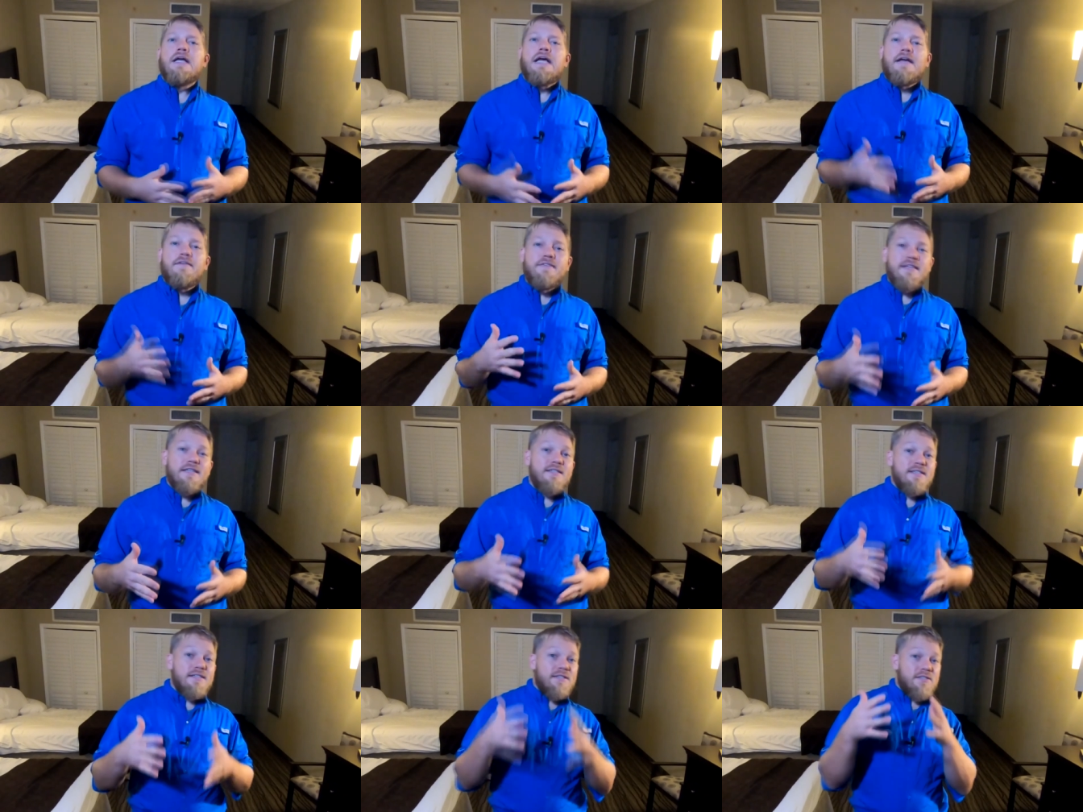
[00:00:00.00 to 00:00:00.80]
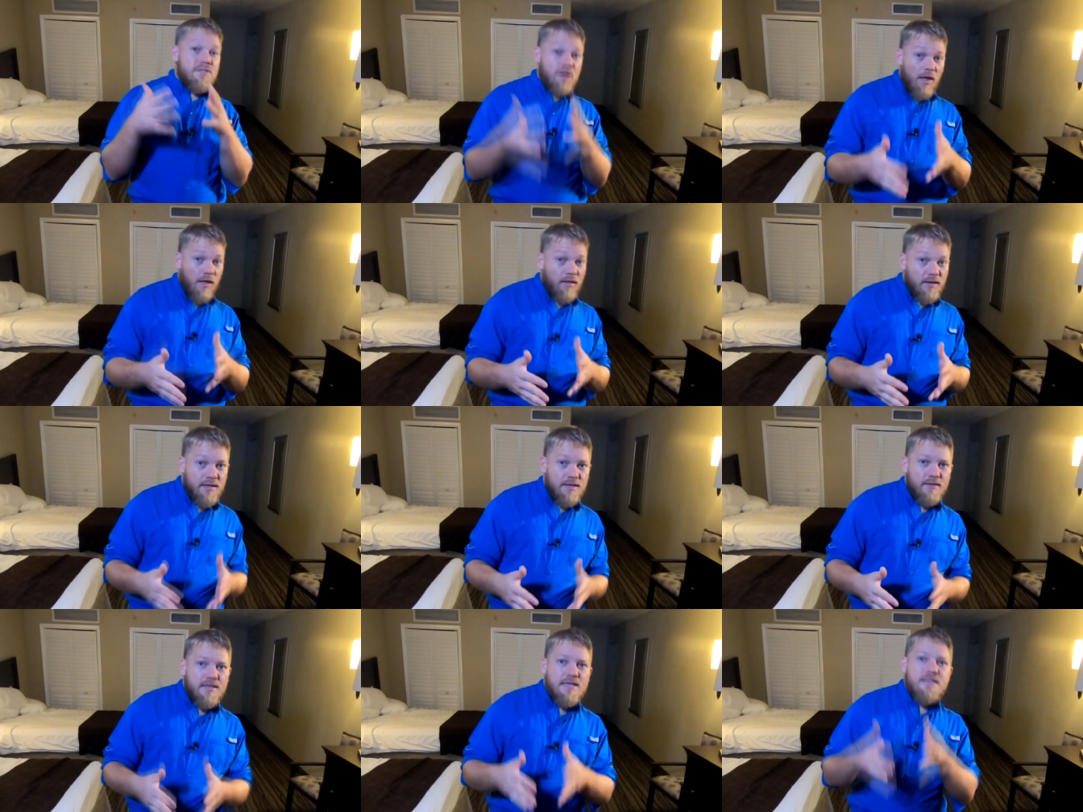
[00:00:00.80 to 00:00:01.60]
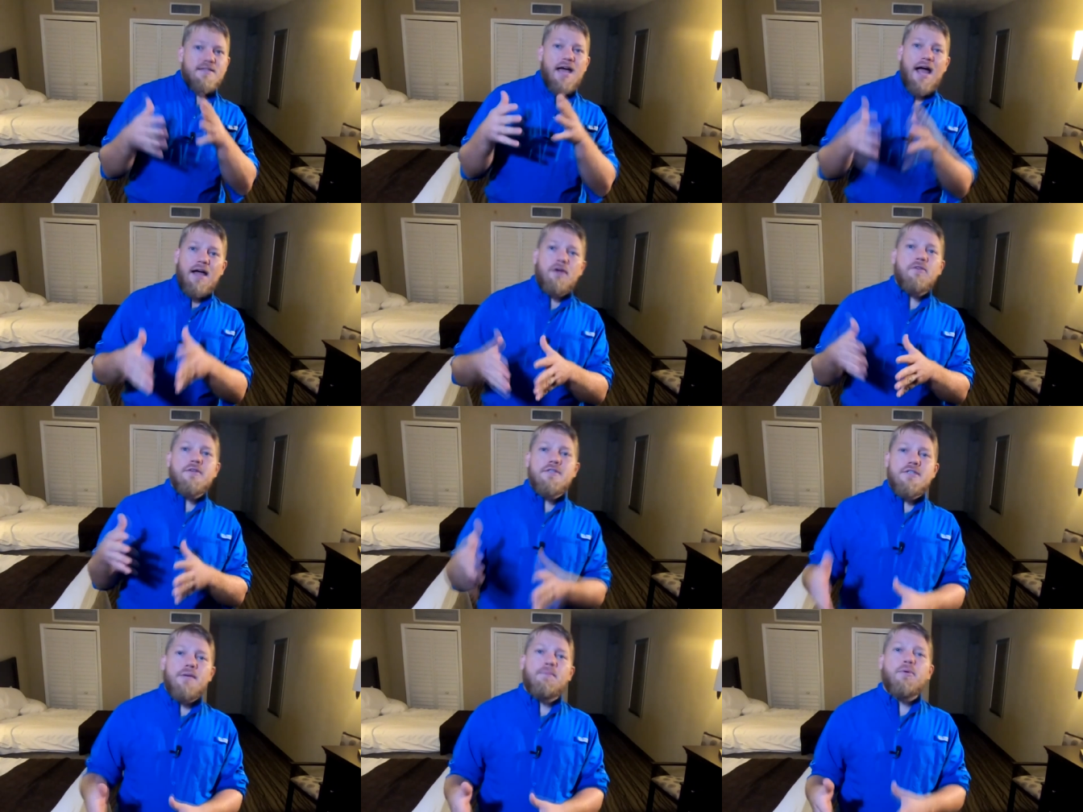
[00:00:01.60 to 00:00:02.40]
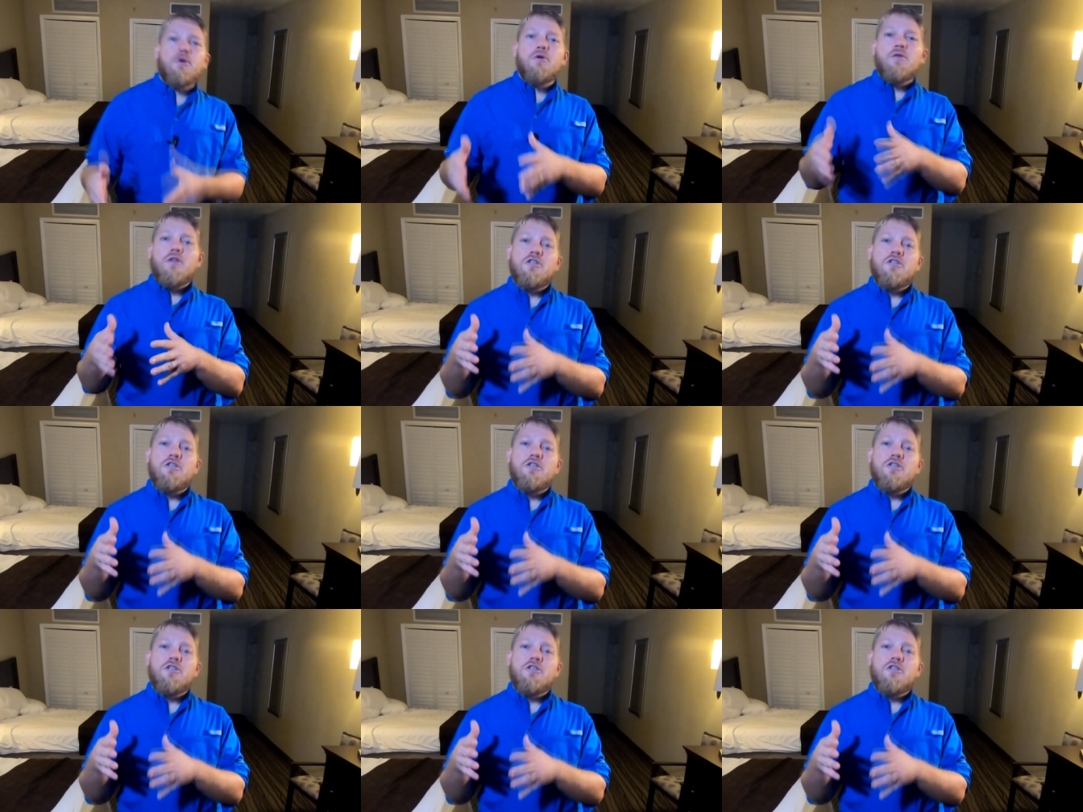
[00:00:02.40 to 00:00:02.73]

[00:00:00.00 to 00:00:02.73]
If this is solid, then tackle the typical